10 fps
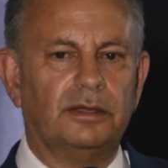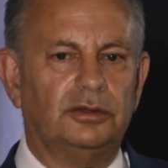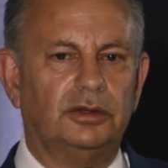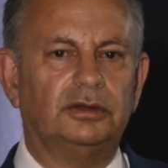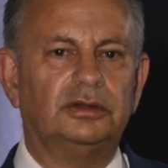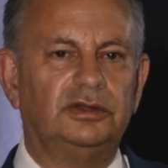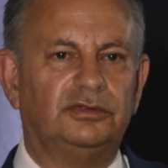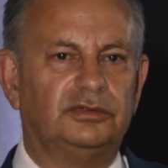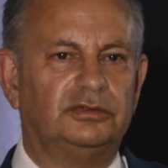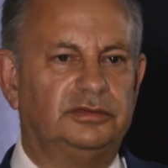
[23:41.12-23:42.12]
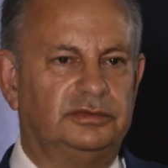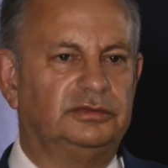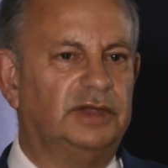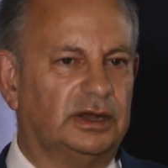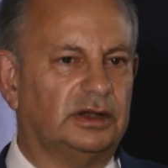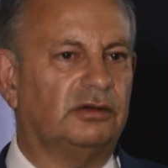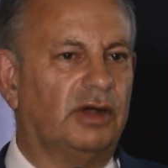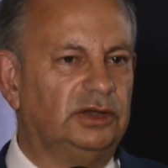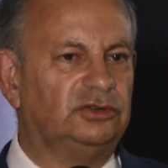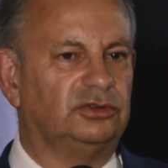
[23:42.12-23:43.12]
that this
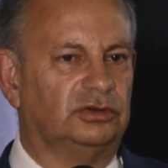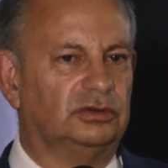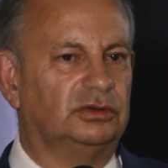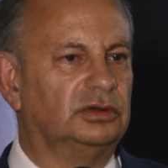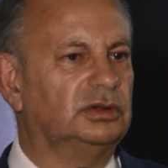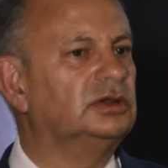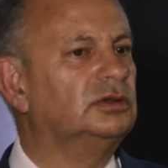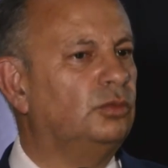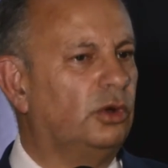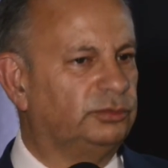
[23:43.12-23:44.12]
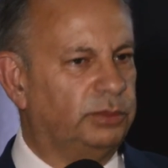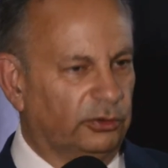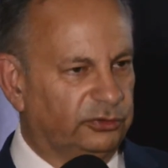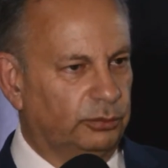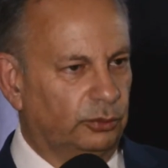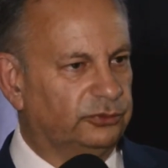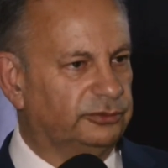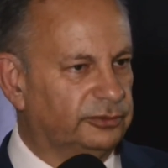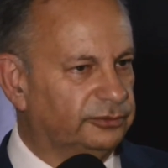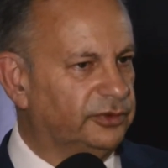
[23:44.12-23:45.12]
declaration was possible to
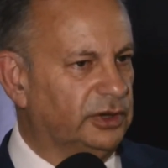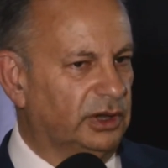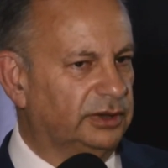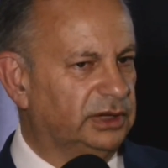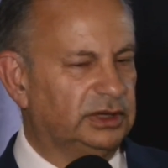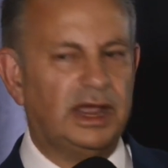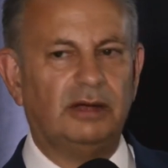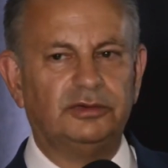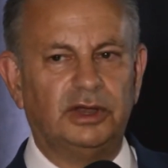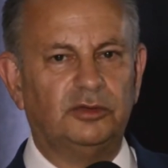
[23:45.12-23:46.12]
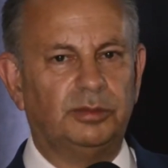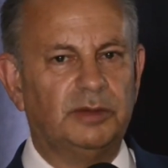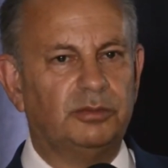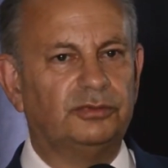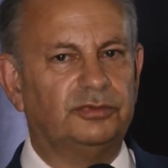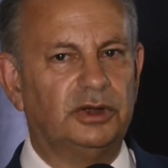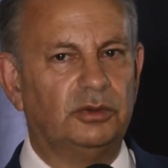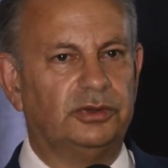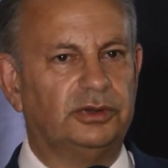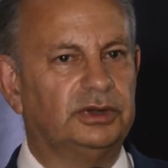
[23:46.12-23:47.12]
fulfill. I think nowadays people
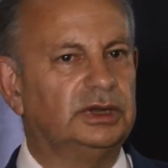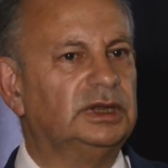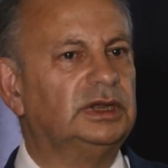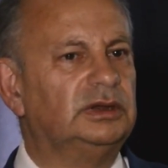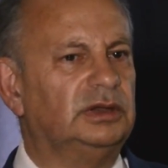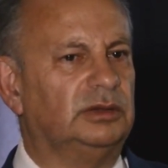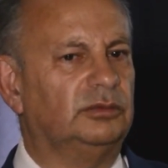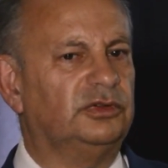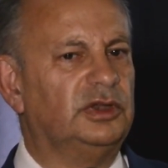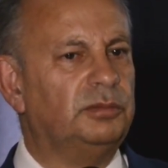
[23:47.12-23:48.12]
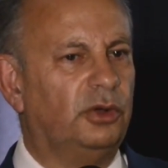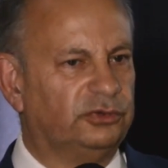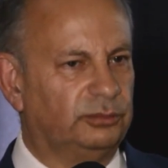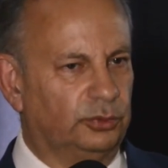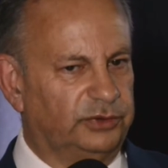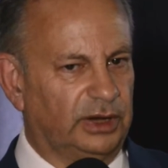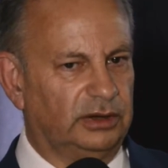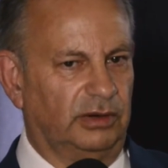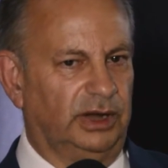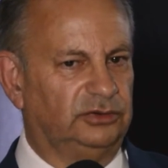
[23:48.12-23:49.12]
feel that it was an impossible
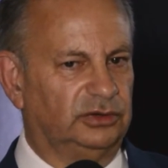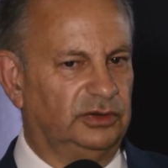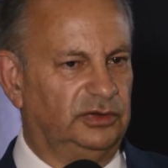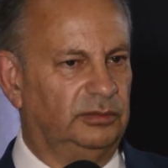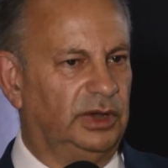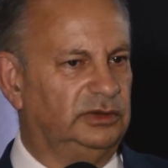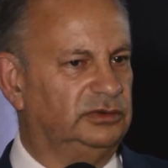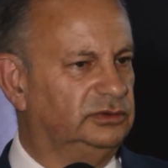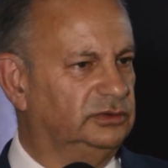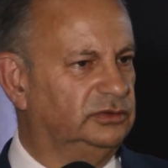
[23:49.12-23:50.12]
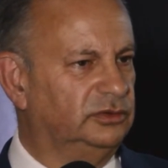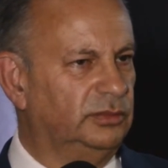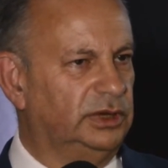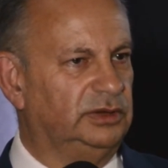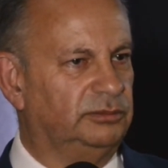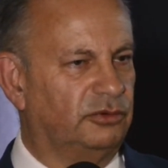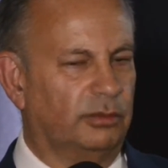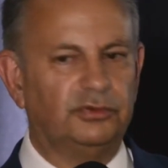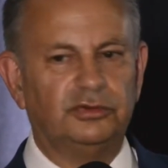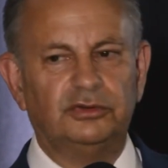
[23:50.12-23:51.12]
declaration because it made too many
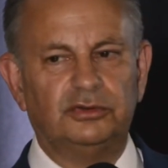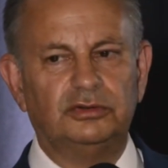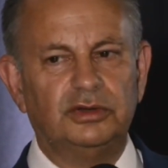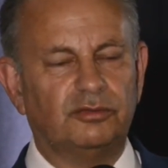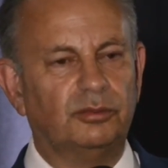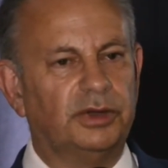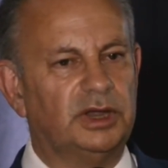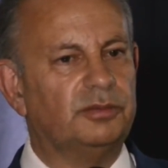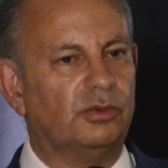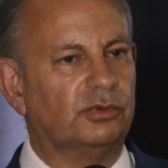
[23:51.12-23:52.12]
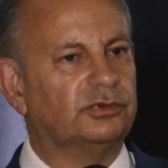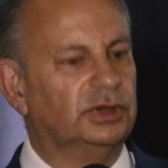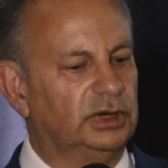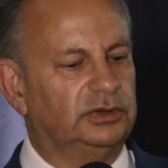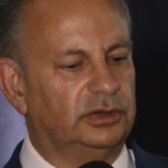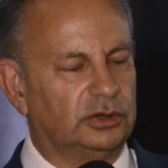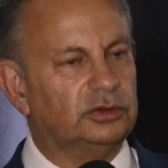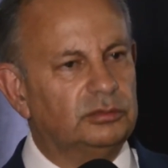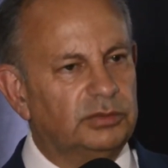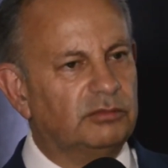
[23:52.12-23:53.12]
promises to different people that
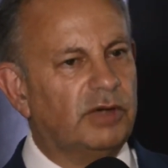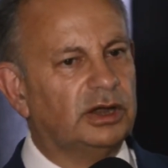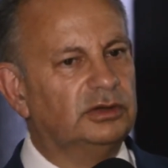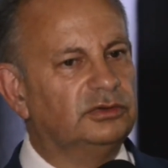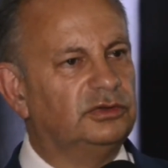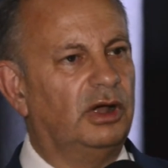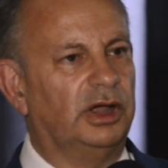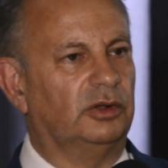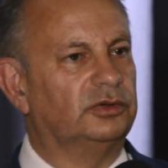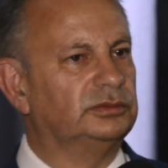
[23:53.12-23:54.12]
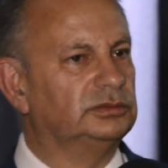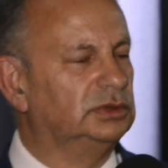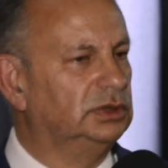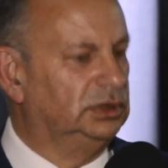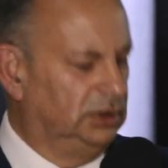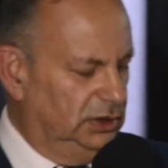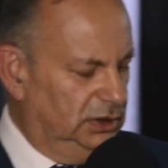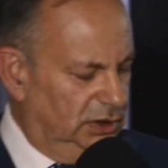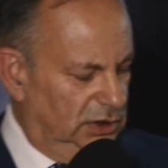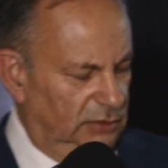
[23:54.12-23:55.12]
couldn't be reconciled.
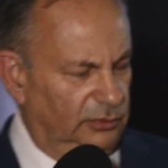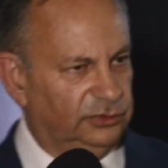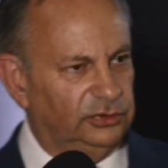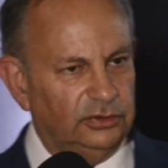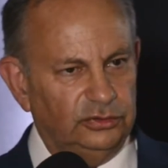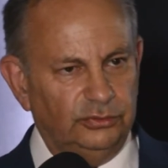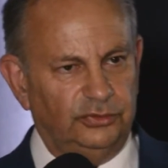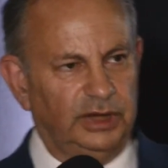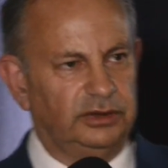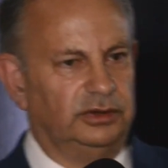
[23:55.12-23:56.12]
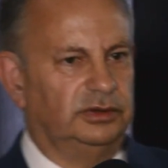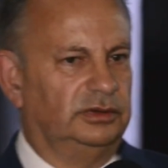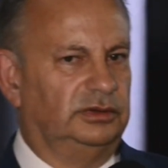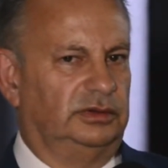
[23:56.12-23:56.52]
But Churchill said that